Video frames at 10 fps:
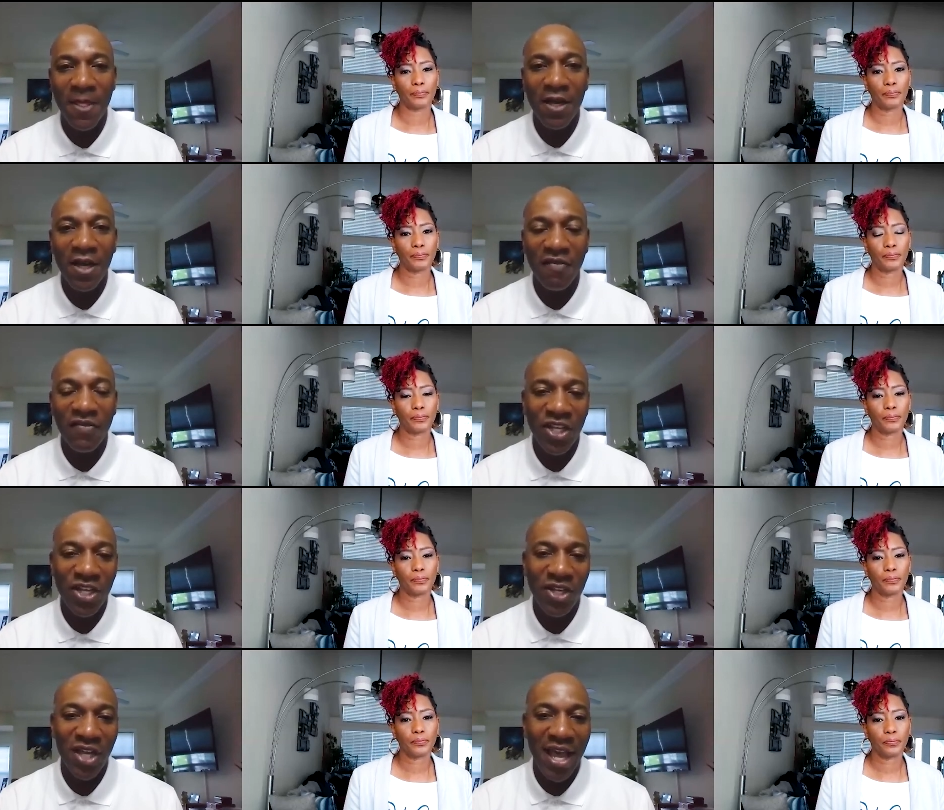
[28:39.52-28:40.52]

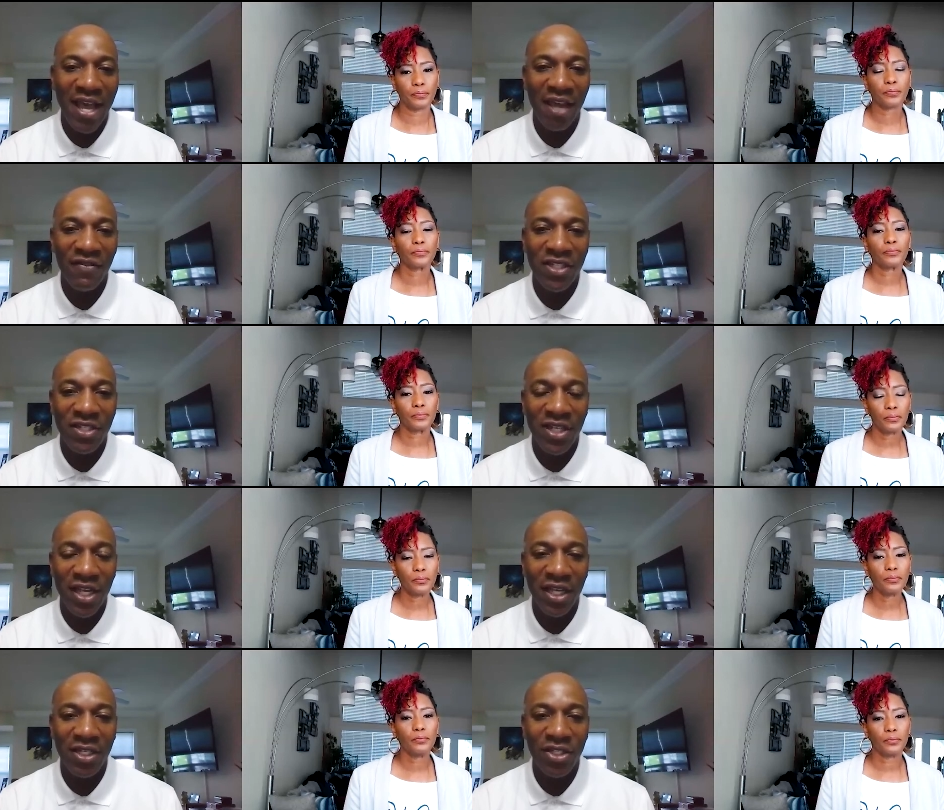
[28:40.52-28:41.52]
Speaker 1: conversation to have. This is
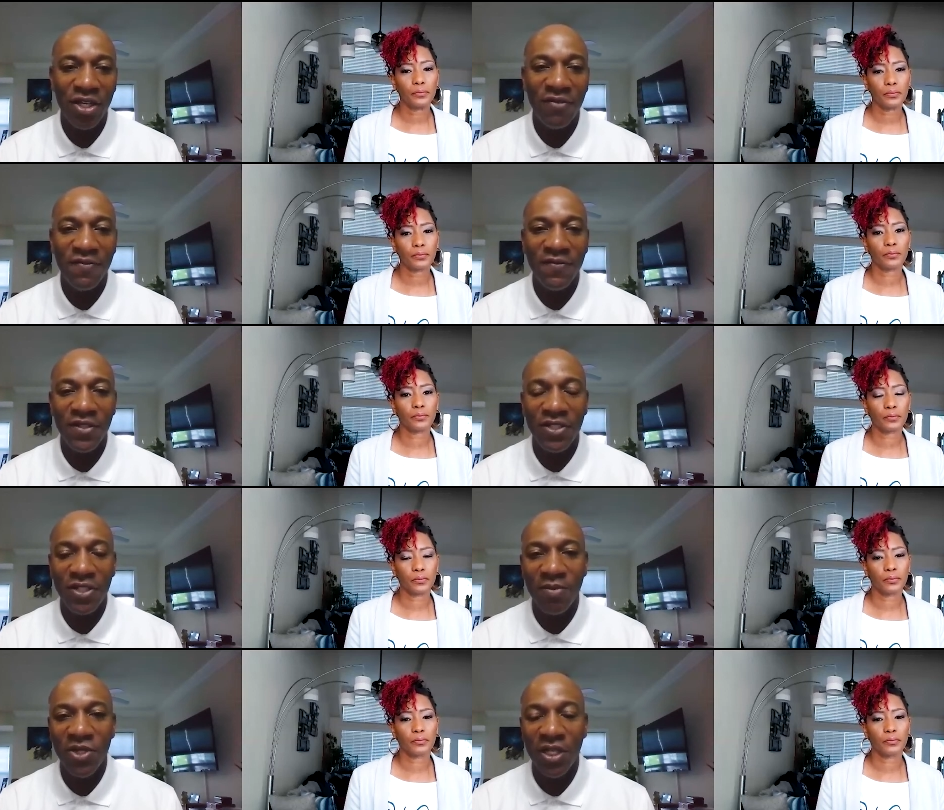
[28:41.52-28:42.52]
a tough
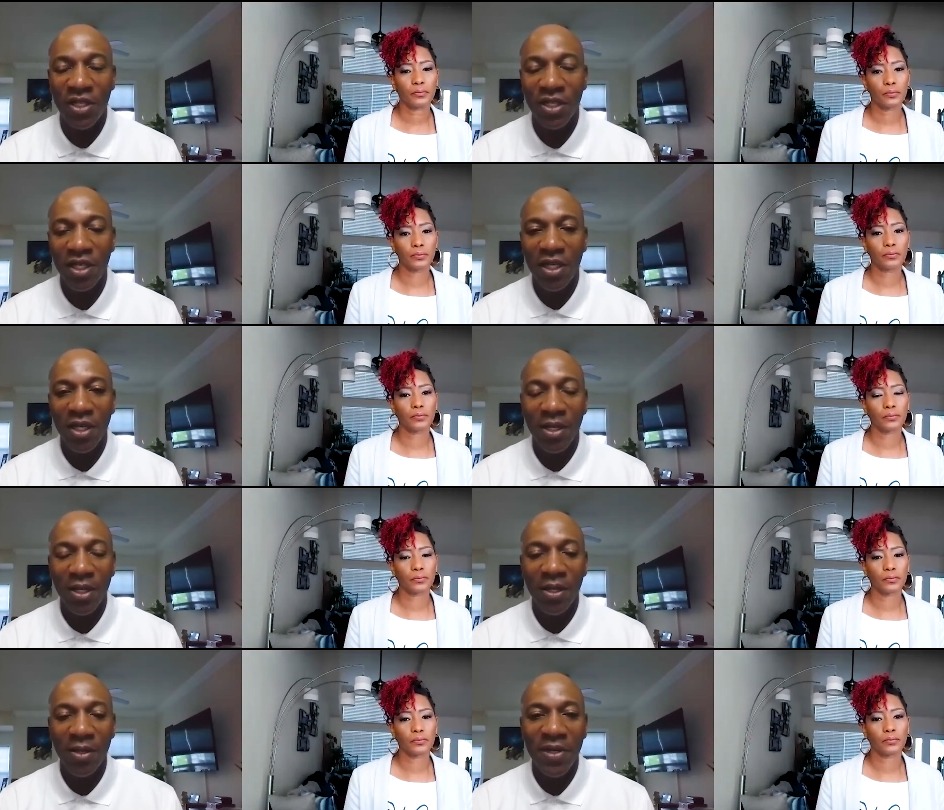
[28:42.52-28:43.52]
subject,
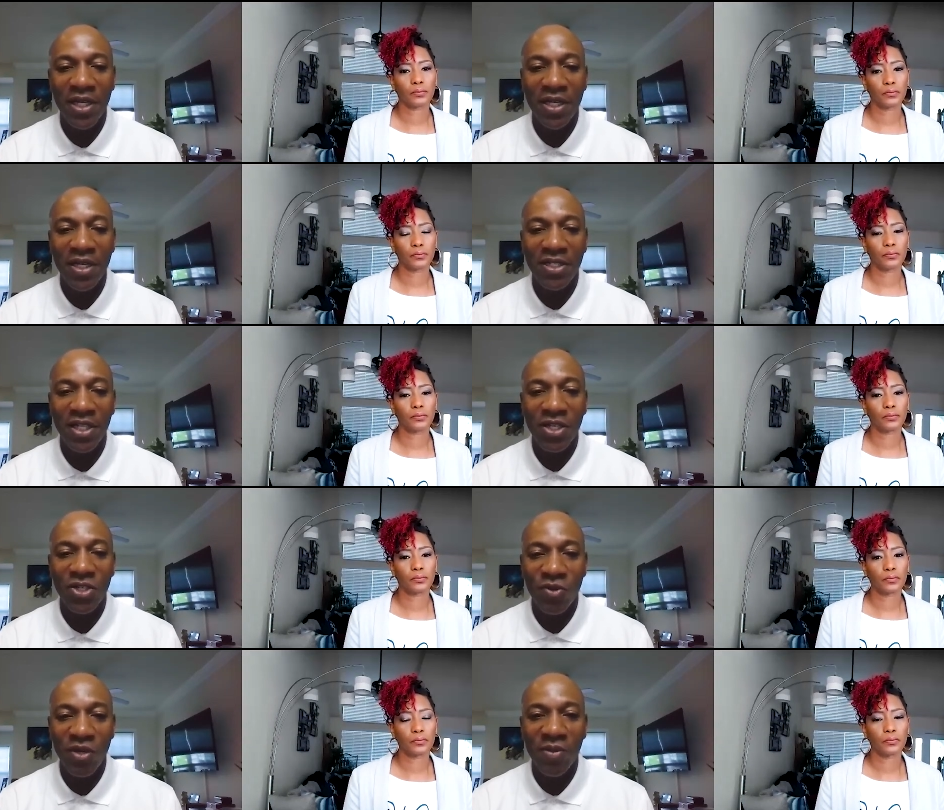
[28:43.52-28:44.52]
uh, but it is
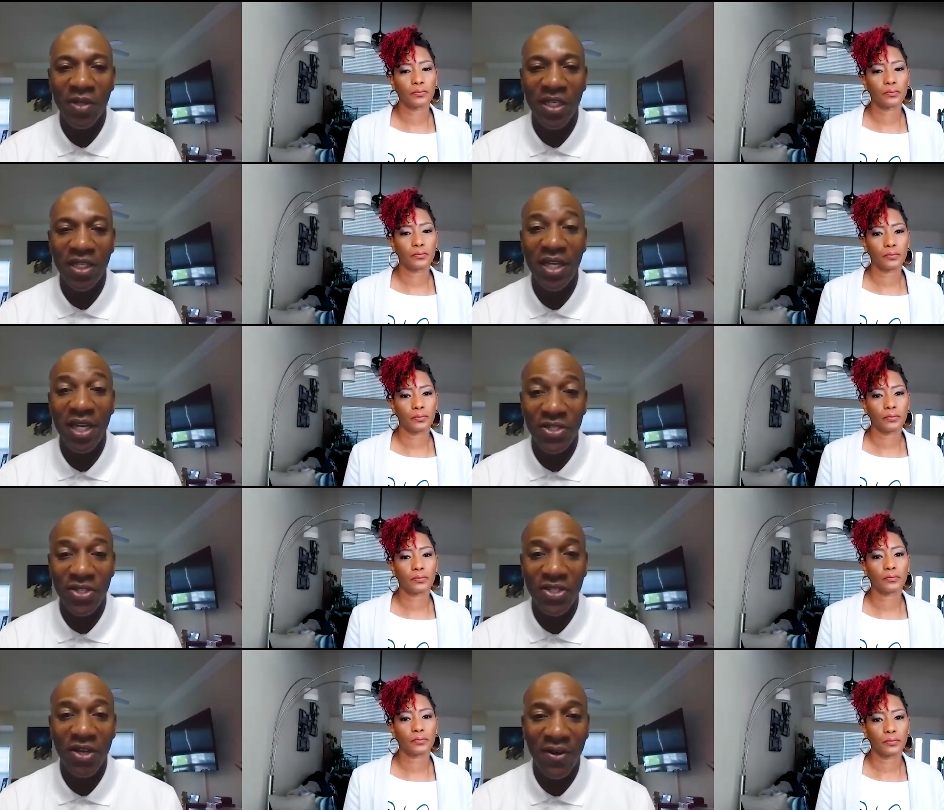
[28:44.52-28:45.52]
extremely
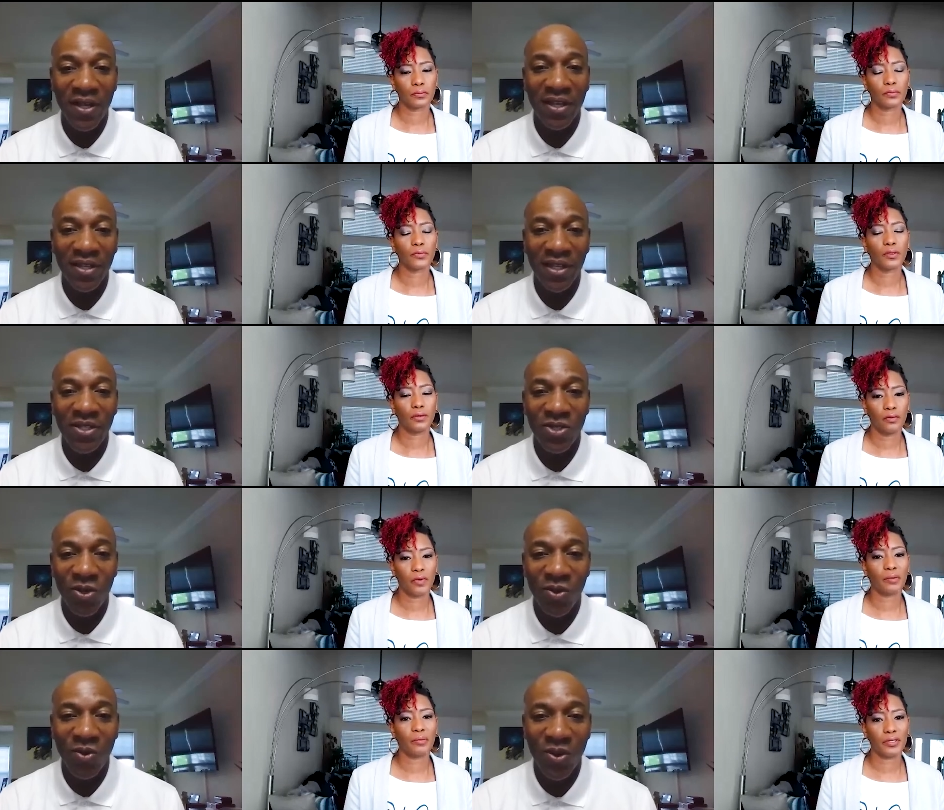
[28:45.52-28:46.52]
necessary. And
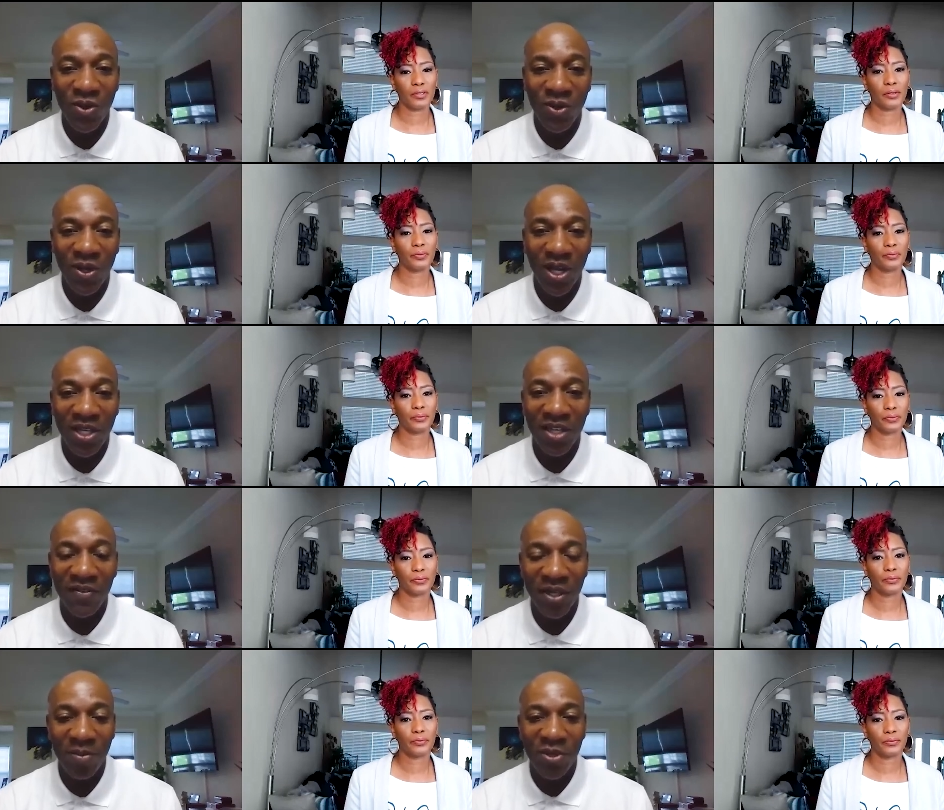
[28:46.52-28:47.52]
so, I
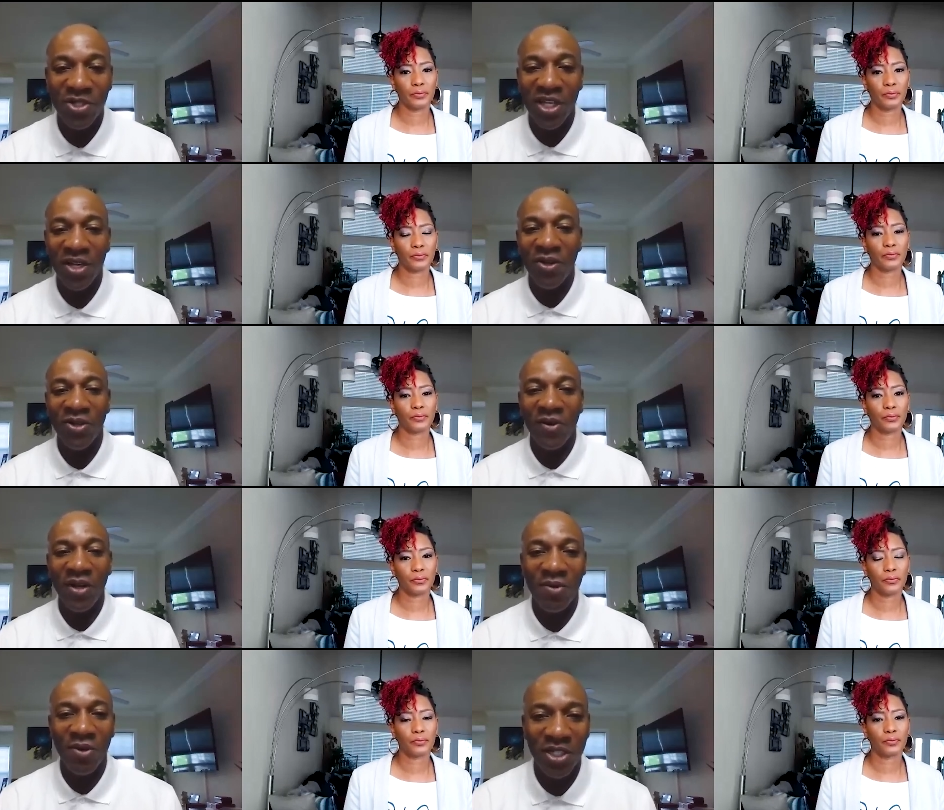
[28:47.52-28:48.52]
definitely appreciate all the
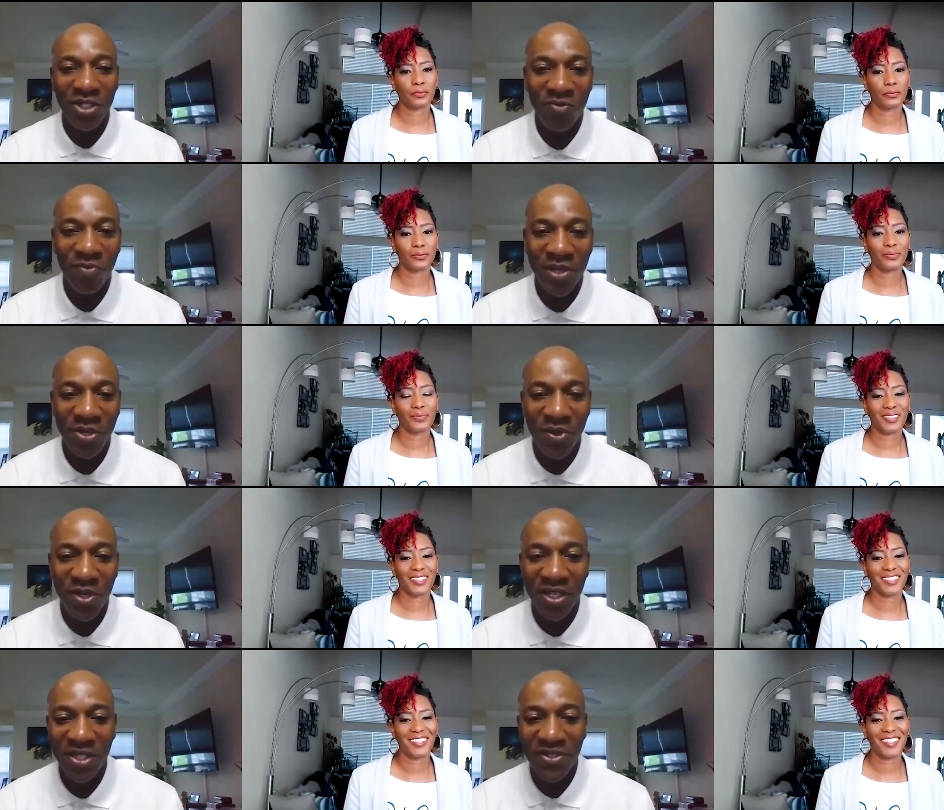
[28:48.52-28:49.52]
great work that you've been doing
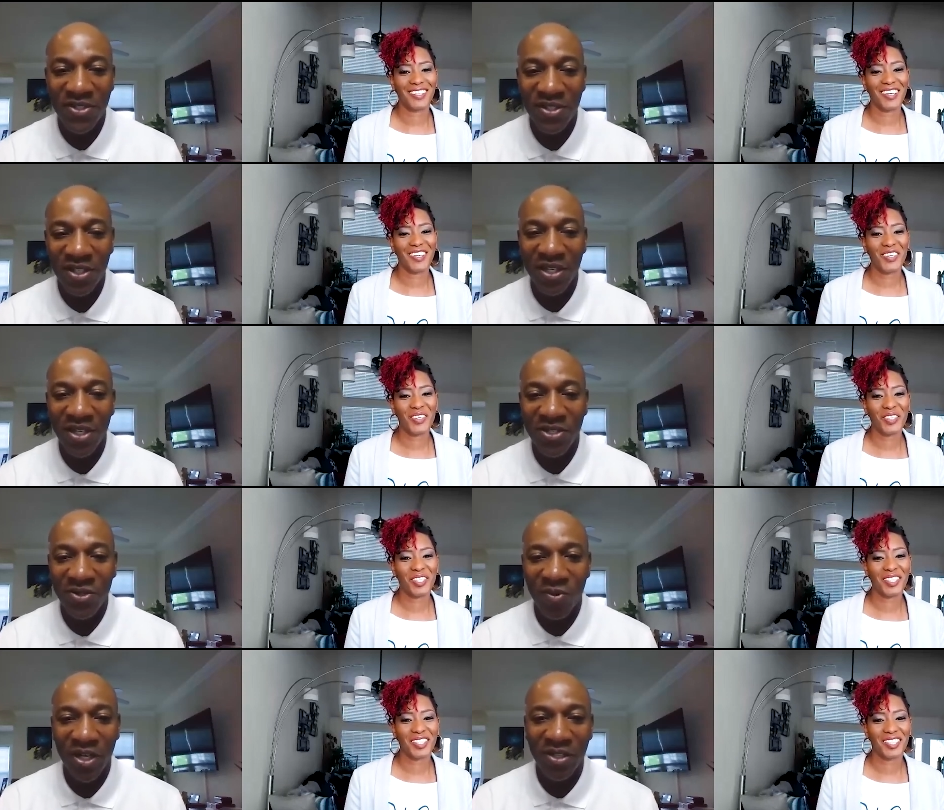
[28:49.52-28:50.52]
in this thank in this you. arena.